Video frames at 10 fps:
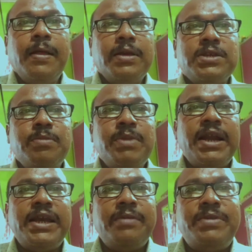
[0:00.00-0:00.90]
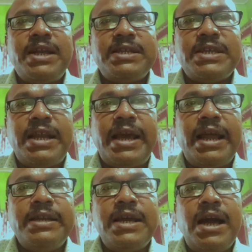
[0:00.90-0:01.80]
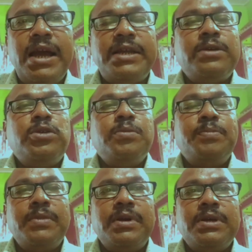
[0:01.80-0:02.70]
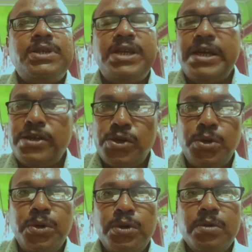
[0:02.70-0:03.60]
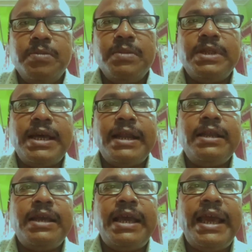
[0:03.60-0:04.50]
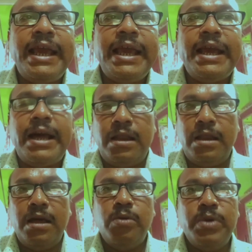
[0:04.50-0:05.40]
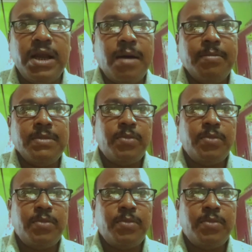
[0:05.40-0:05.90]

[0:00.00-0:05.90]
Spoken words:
Similarly, if there is an aldehyde group, CHO group, then AL will come.